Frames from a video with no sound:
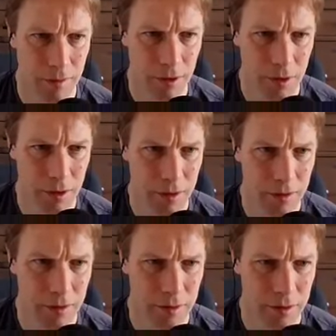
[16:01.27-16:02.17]
Okay,
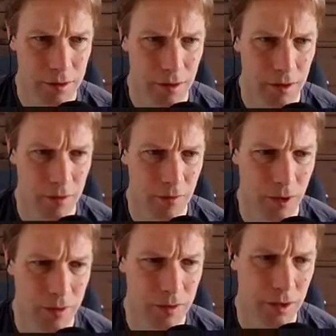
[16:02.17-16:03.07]
so
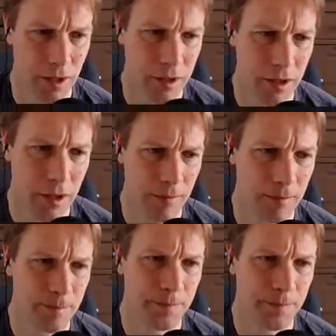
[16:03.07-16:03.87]
what else? Yeah, the